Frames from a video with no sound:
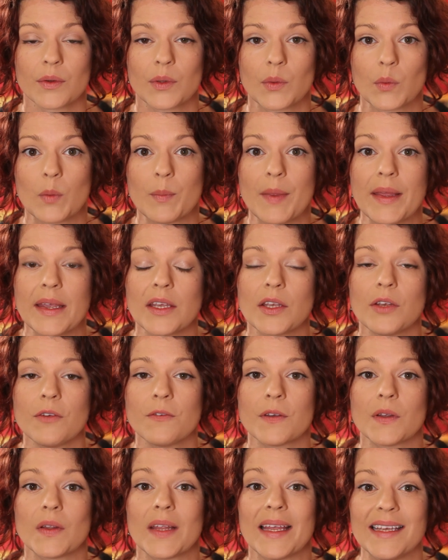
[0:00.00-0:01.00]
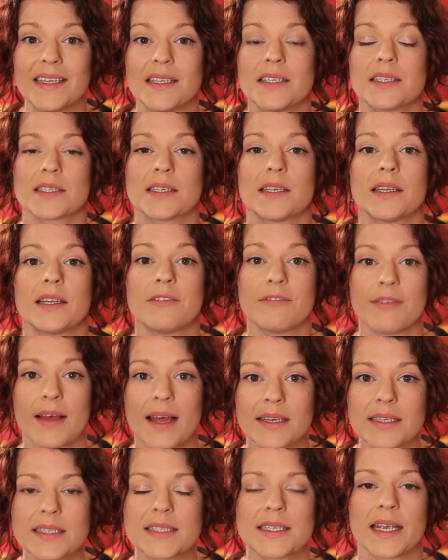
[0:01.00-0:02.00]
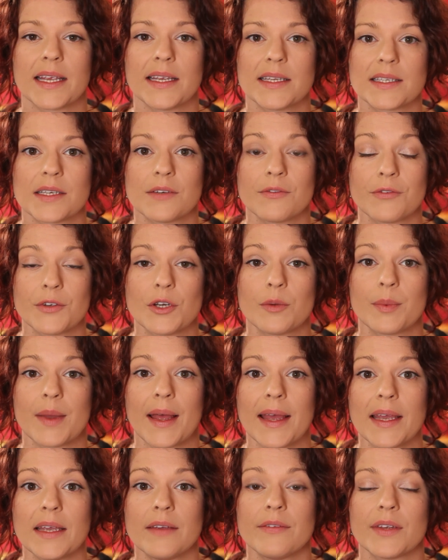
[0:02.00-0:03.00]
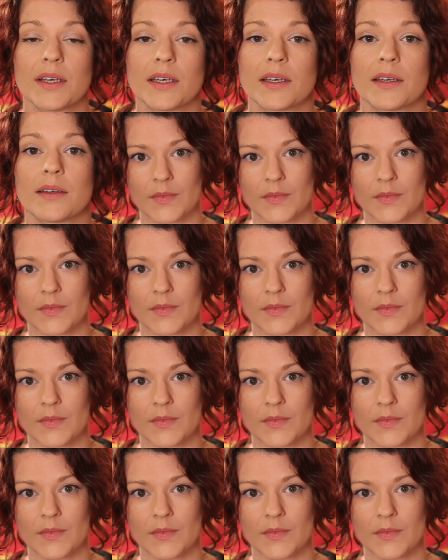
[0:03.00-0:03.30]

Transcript: will make you feel instantly validated for your behaviour.